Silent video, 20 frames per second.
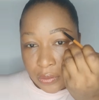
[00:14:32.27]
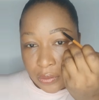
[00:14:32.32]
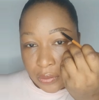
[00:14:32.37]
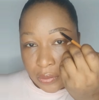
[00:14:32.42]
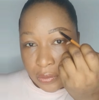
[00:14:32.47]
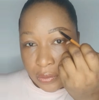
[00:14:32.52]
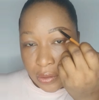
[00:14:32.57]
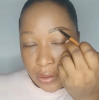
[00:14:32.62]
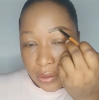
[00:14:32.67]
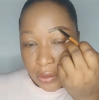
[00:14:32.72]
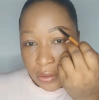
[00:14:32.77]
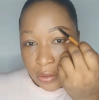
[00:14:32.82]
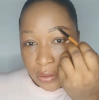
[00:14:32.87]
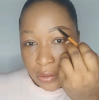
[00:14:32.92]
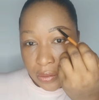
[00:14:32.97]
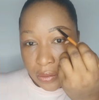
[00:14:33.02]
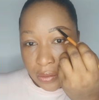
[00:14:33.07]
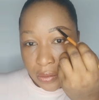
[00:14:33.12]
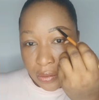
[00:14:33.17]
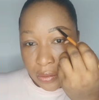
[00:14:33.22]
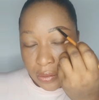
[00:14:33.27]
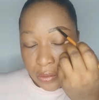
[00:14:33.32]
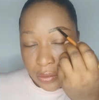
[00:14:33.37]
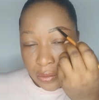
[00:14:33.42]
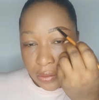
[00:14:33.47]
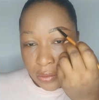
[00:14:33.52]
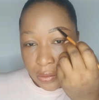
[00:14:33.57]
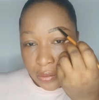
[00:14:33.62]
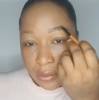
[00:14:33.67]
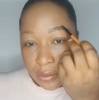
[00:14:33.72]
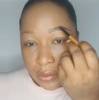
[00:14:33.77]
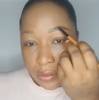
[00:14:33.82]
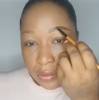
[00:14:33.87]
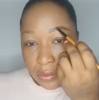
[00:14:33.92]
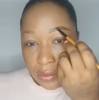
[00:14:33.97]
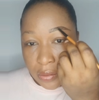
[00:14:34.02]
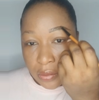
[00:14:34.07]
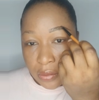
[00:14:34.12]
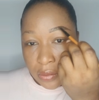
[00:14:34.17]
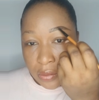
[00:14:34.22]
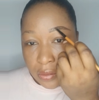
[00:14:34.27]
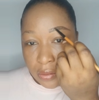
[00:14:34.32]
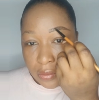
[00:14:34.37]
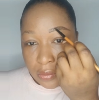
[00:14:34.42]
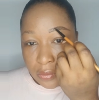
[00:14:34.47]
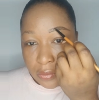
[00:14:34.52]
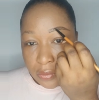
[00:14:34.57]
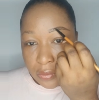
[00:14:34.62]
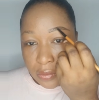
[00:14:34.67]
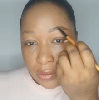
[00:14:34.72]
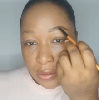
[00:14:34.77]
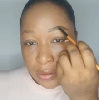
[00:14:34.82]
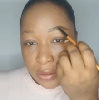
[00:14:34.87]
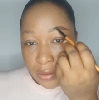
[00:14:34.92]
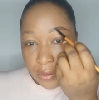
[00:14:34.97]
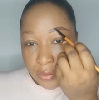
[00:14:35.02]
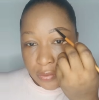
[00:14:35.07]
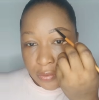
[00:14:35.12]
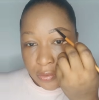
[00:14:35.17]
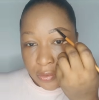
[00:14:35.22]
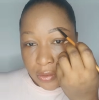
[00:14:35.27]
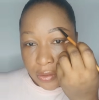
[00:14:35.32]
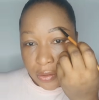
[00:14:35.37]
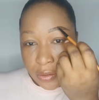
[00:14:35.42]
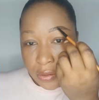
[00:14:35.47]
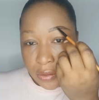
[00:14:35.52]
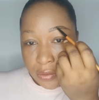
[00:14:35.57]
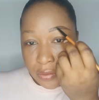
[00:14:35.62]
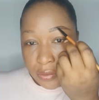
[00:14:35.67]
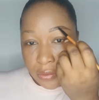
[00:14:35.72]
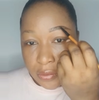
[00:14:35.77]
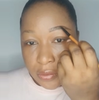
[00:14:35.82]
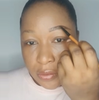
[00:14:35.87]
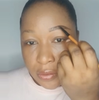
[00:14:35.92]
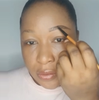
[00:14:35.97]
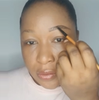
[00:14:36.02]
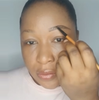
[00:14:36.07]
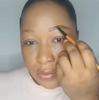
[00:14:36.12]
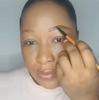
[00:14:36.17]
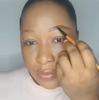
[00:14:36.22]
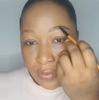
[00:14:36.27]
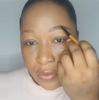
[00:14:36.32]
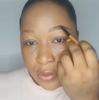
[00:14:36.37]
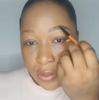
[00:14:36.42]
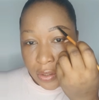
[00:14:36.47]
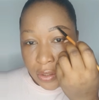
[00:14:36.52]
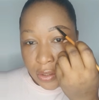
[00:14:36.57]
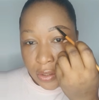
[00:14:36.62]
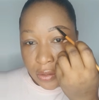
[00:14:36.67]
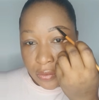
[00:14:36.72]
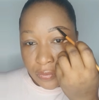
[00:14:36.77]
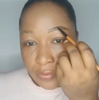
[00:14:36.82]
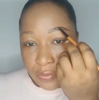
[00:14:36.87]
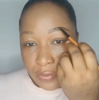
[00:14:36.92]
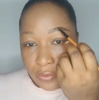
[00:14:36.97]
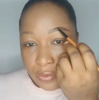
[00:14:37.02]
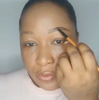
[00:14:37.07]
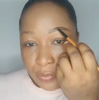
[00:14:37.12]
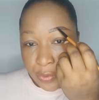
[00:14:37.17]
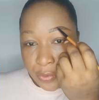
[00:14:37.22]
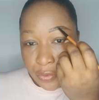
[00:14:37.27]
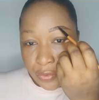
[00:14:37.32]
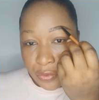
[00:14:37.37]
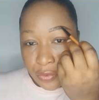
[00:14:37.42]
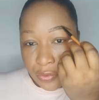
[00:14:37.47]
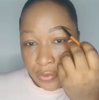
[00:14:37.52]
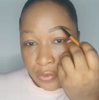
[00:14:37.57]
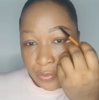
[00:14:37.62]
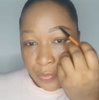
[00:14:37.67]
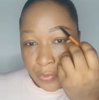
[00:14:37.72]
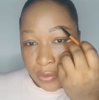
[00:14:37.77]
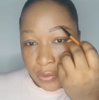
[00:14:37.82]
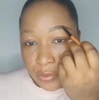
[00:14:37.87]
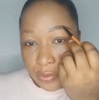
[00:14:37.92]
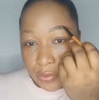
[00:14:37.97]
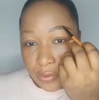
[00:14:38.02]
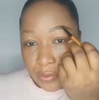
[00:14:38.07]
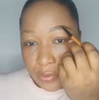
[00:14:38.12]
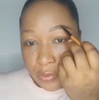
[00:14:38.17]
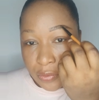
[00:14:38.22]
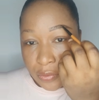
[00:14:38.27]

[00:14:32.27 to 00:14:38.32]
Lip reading: okay? And so like I said, go ahead and do some adjustments.